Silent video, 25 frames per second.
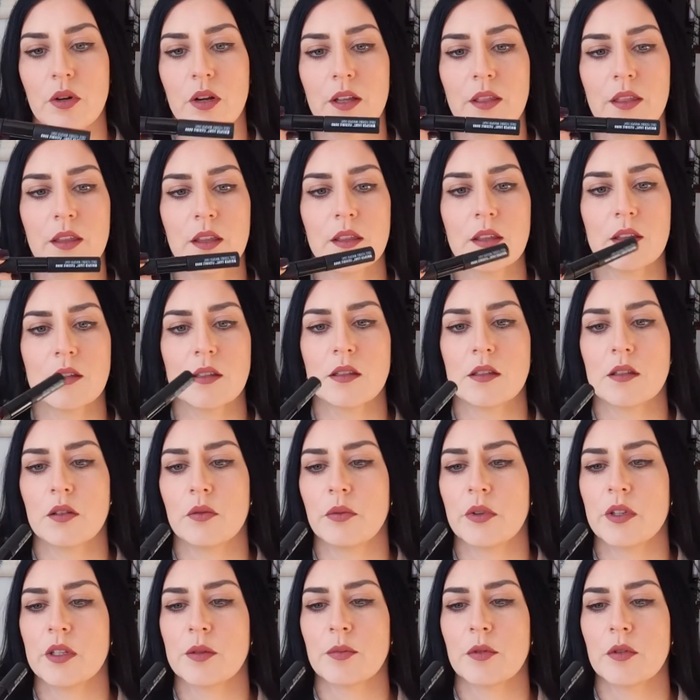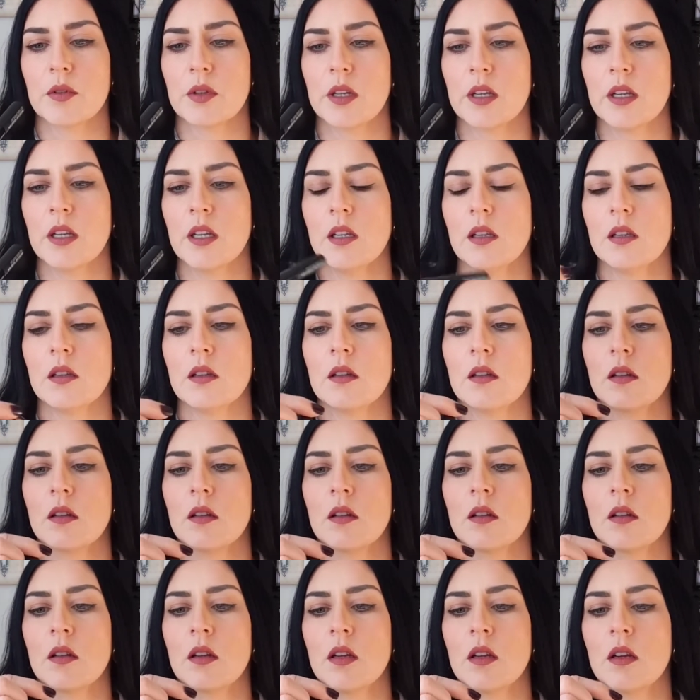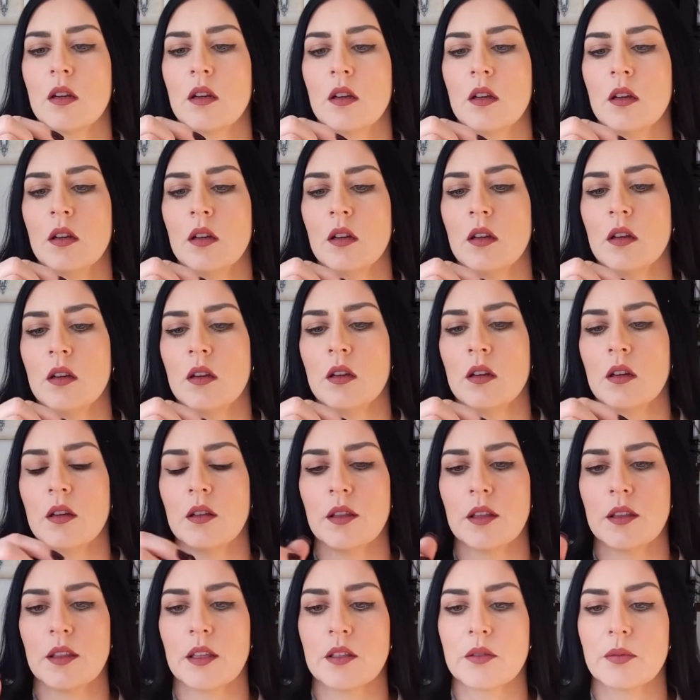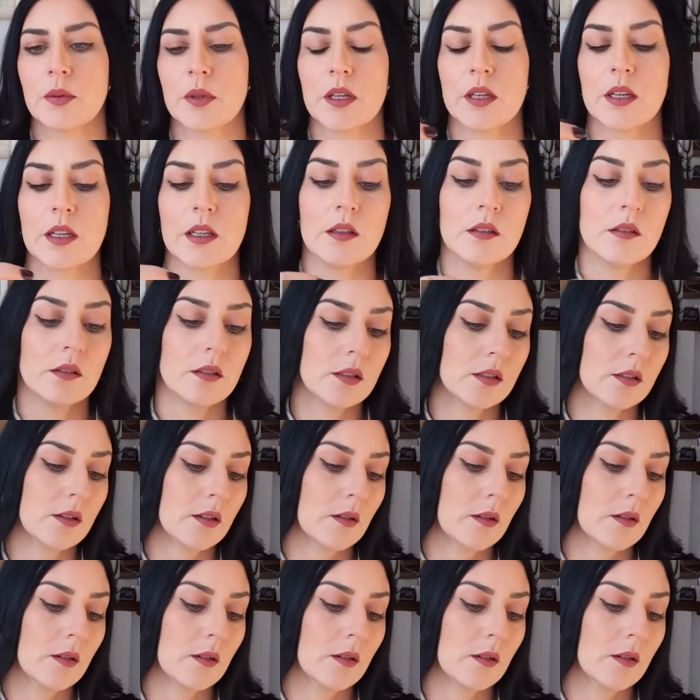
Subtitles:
I think this is the Whisper Light. That's what it is.